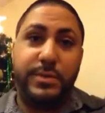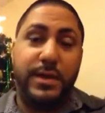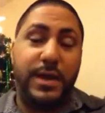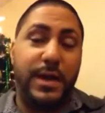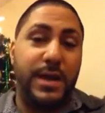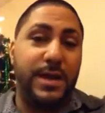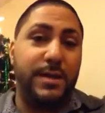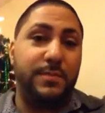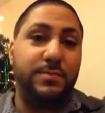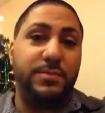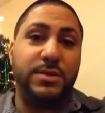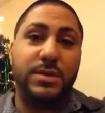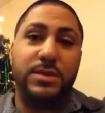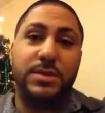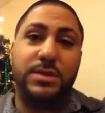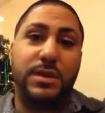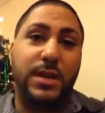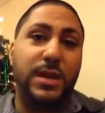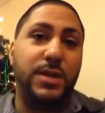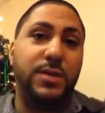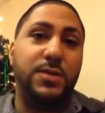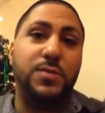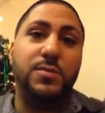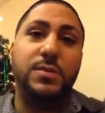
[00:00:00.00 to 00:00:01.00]
I'm just
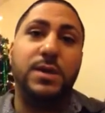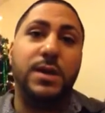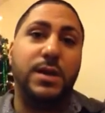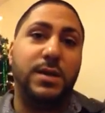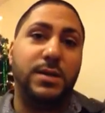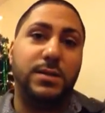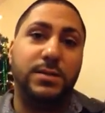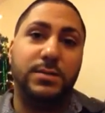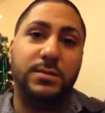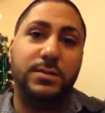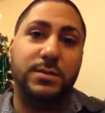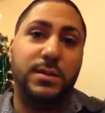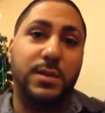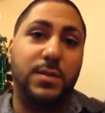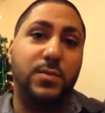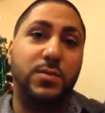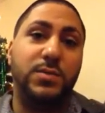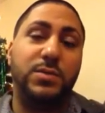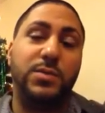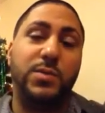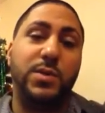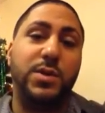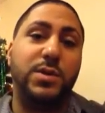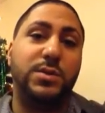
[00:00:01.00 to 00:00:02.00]
like you guys. I
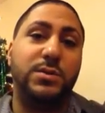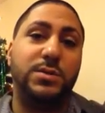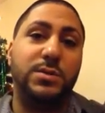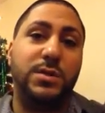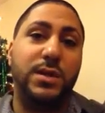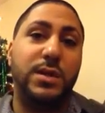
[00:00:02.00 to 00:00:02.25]
was worse.